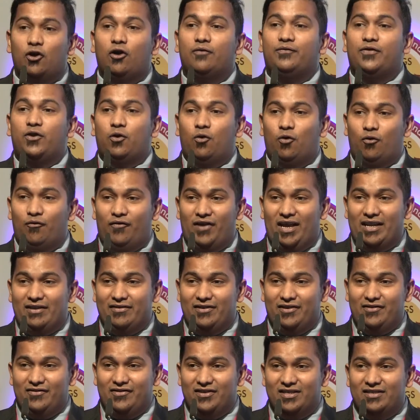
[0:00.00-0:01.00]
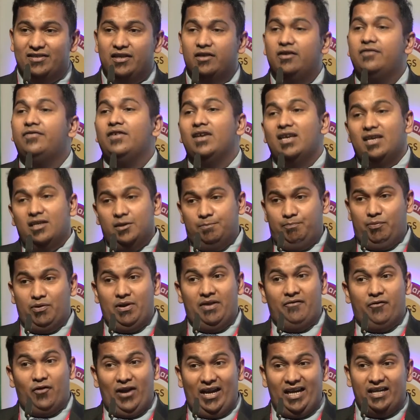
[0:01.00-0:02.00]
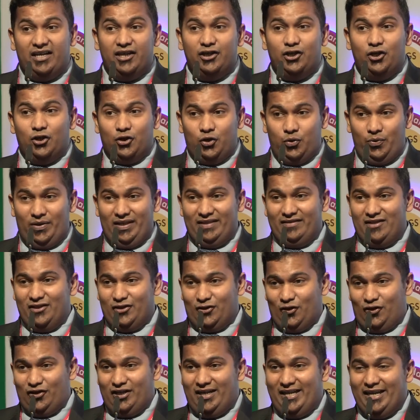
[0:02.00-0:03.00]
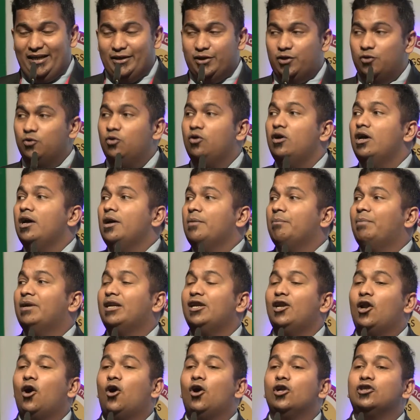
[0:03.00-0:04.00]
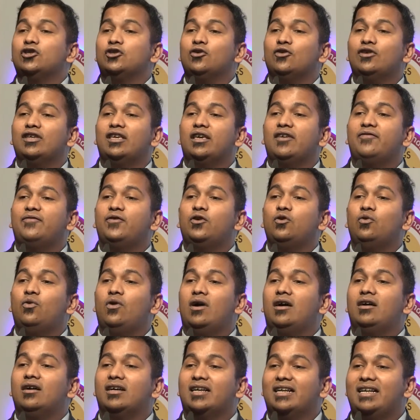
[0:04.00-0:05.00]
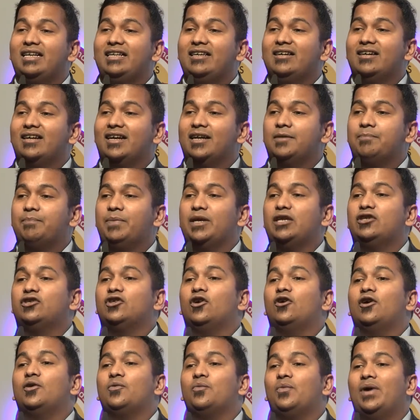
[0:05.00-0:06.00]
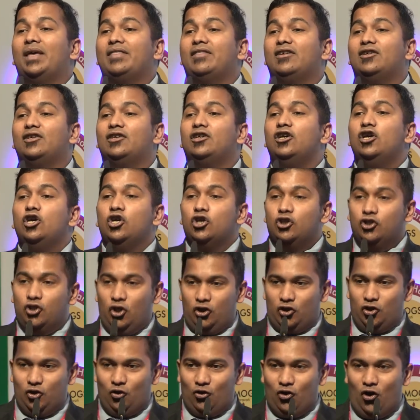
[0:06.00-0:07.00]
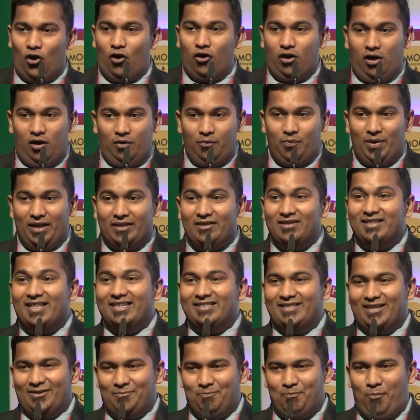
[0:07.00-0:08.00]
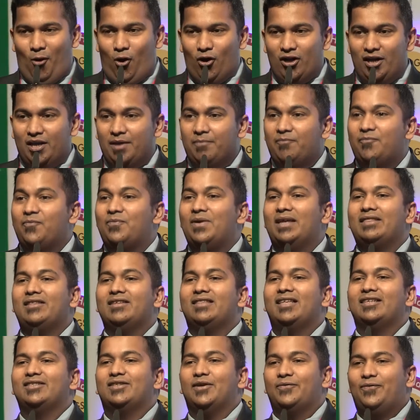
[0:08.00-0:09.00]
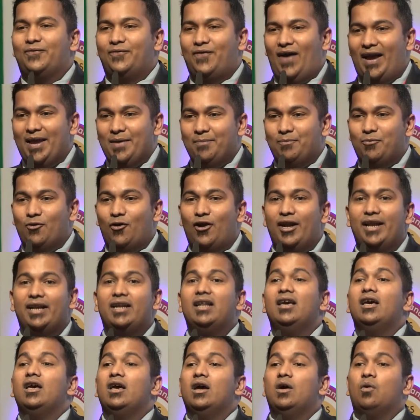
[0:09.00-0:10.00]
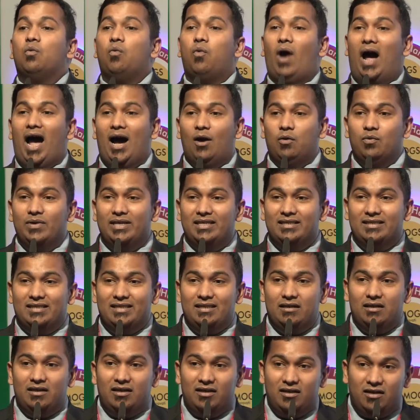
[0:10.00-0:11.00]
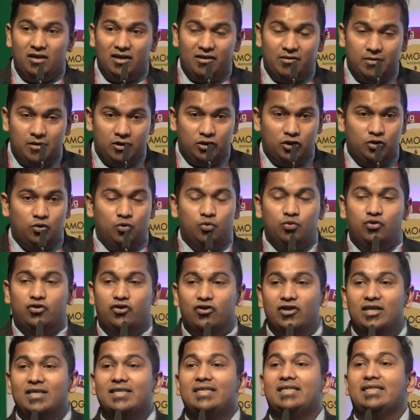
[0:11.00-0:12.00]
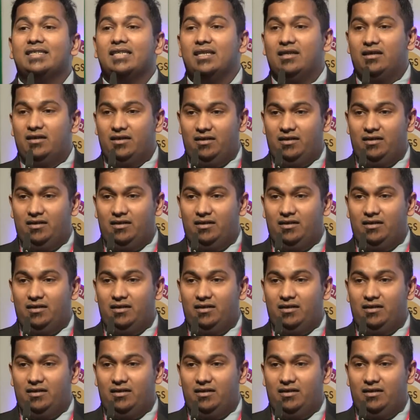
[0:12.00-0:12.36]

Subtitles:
of the ovarian reserve, provided you're doing this on day 2, but it'll also give you a clear-cut picture on whether whether there's a polyp, whether there's a fibroid, how is the uterus